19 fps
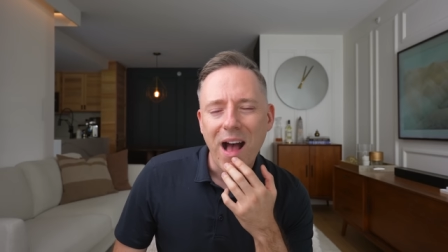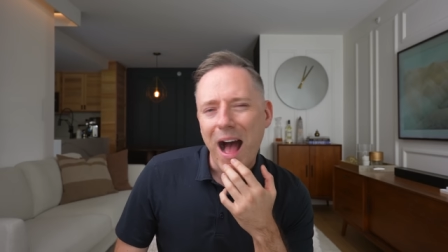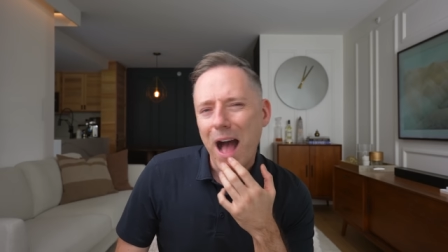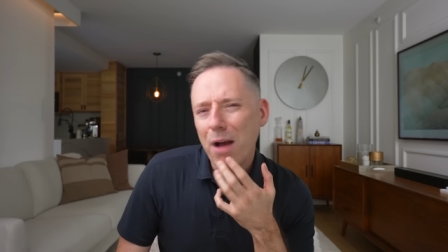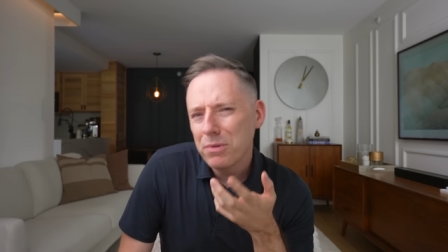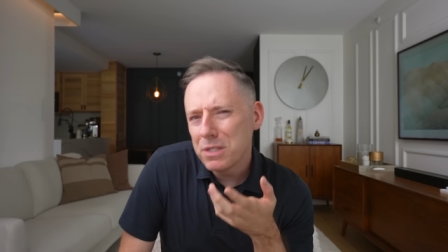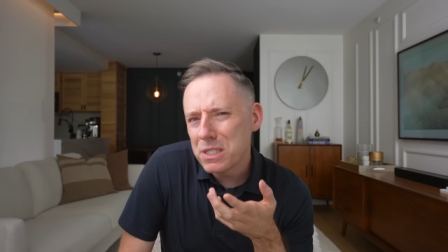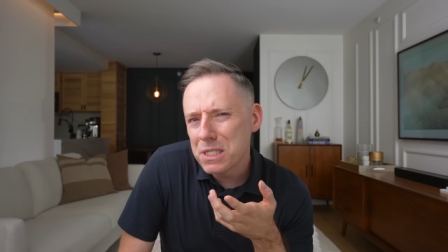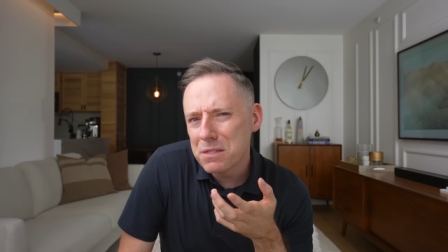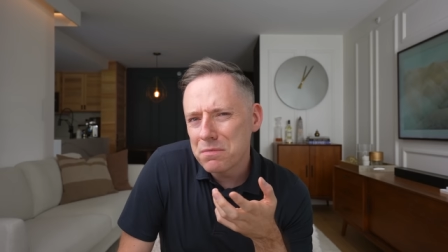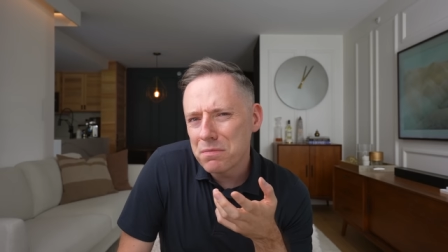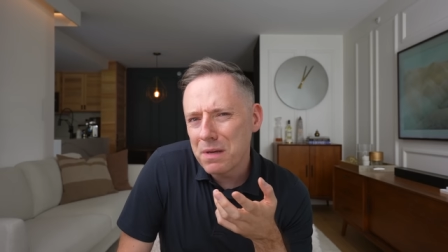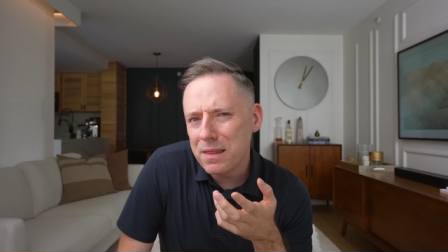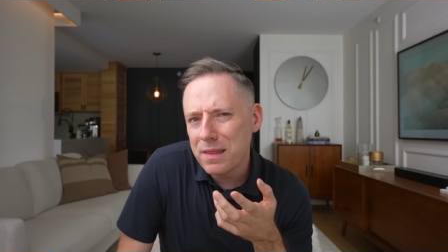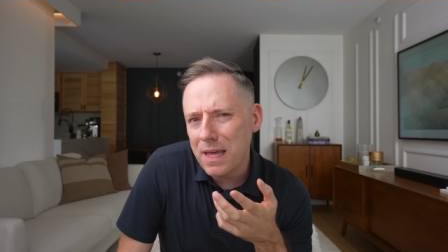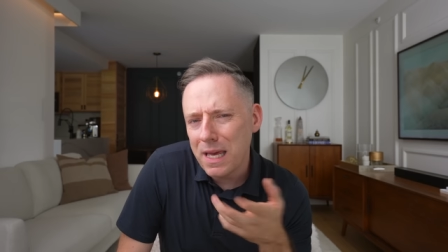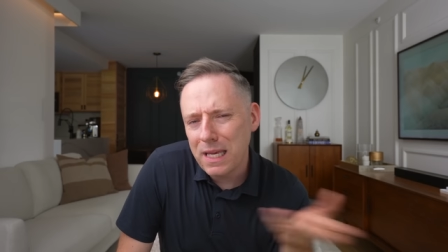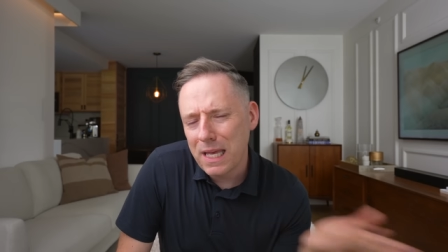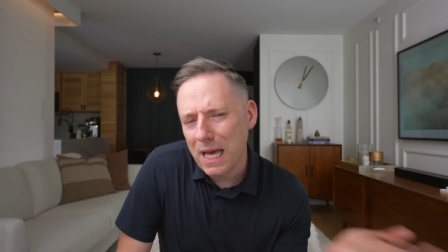I would just
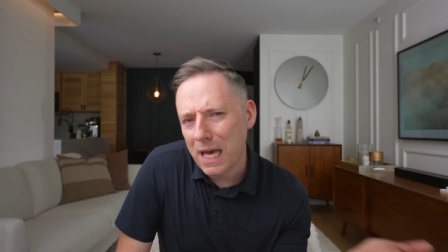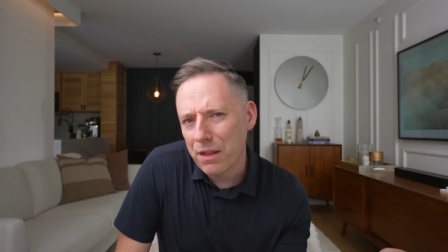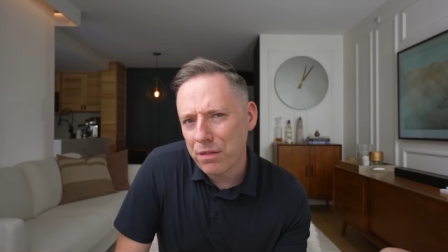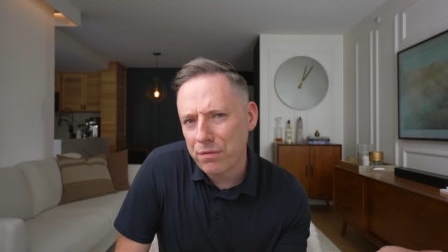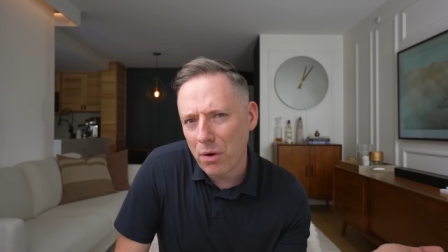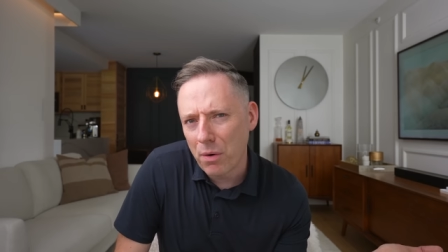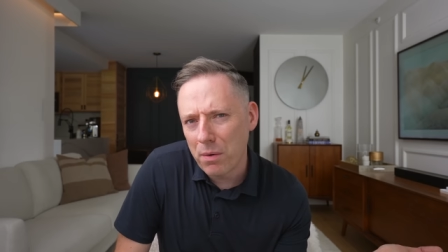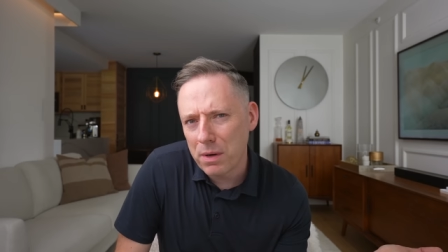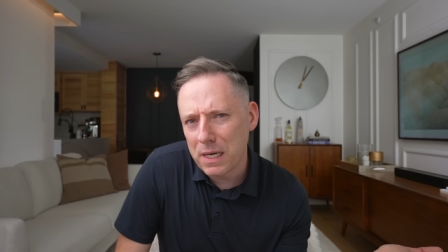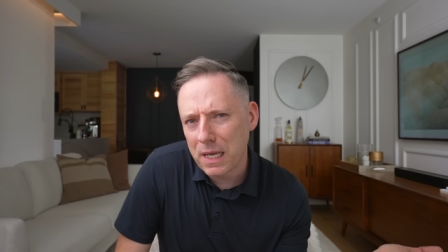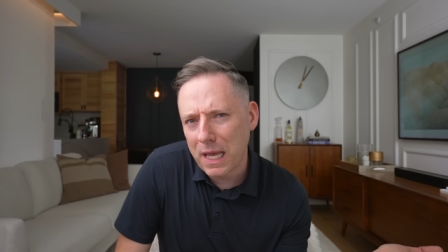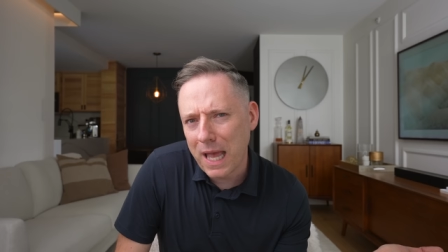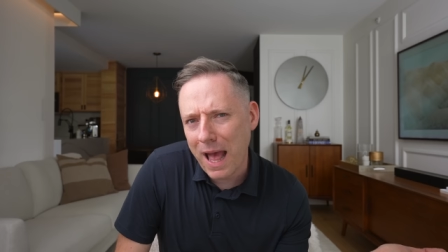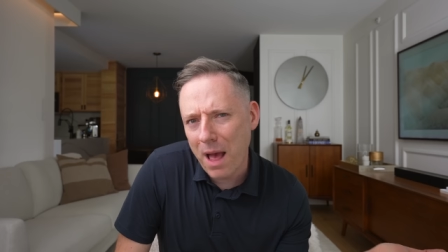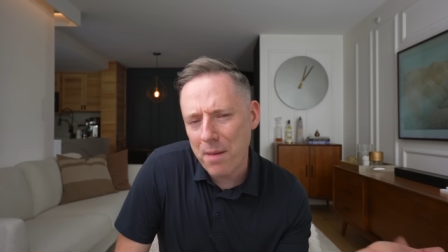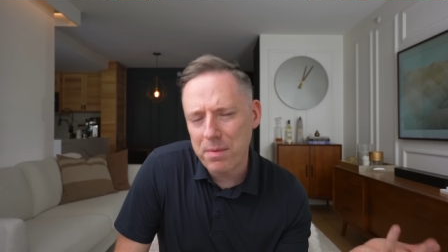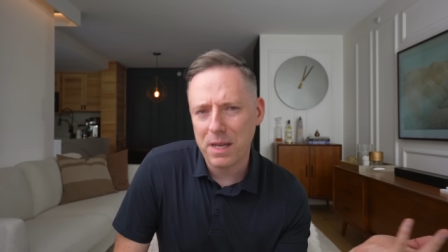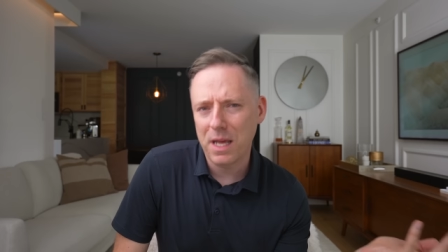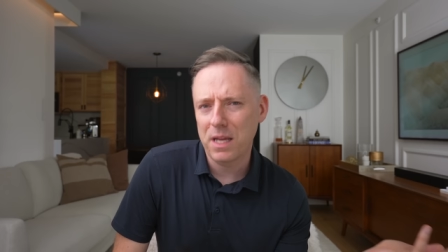rethink it, throw it in the
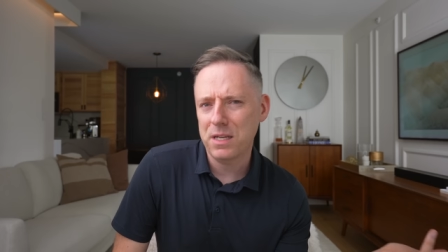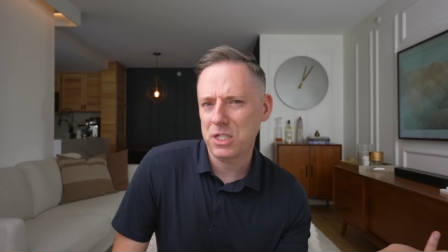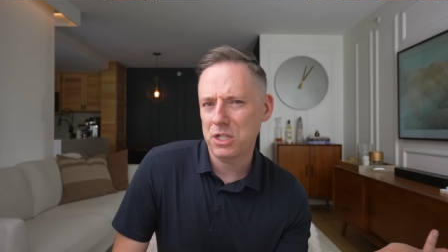cabinet.